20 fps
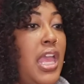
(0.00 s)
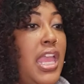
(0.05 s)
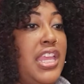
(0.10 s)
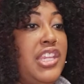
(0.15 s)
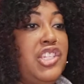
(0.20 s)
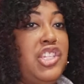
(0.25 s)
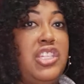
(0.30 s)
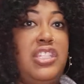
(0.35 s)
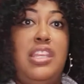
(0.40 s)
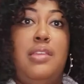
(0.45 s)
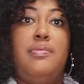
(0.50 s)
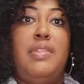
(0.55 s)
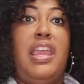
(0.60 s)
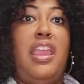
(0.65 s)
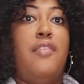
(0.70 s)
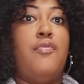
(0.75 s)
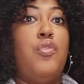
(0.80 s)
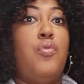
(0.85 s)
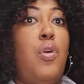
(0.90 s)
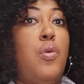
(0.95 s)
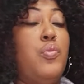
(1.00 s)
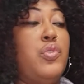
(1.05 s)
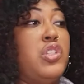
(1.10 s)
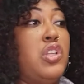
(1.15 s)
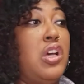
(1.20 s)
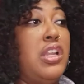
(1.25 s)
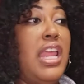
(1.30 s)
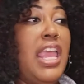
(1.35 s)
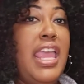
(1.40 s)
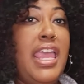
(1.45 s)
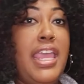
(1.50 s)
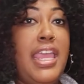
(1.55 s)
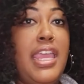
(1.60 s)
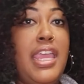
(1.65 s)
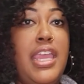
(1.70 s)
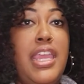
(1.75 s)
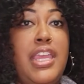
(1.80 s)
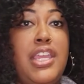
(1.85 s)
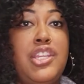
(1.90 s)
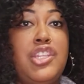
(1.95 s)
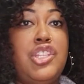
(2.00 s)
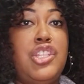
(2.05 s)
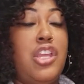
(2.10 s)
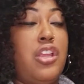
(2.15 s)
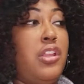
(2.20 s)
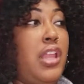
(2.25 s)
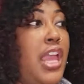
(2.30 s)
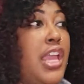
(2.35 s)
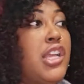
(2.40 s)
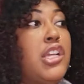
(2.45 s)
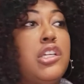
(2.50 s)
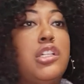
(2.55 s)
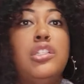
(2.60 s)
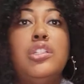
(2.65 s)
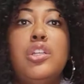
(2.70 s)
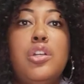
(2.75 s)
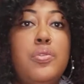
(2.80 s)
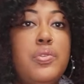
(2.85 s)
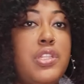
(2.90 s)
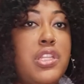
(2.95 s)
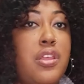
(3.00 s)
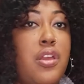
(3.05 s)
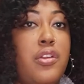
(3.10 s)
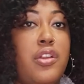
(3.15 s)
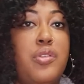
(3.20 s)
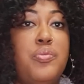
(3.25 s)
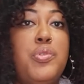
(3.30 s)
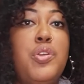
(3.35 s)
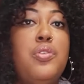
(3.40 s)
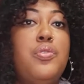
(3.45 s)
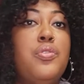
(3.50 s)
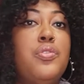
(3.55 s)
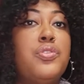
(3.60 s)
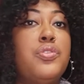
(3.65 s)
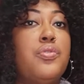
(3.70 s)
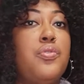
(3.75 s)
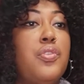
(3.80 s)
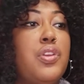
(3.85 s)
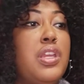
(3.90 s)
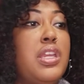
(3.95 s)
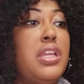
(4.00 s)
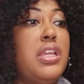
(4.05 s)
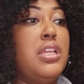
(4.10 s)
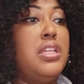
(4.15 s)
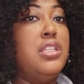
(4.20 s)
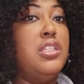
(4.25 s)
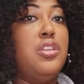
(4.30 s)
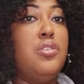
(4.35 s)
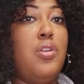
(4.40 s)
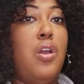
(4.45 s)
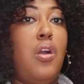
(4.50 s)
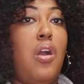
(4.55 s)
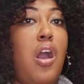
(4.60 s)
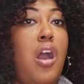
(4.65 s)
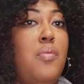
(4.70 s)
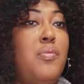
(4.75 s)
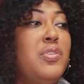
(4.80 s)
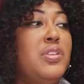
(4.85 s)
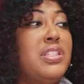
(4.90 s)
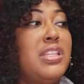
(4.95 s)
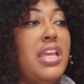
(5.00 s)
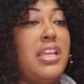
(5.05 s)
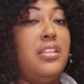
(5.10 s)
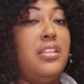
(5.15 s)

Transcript: It just seemed like everyone was on edge. They're like glued to their computer screens, almost like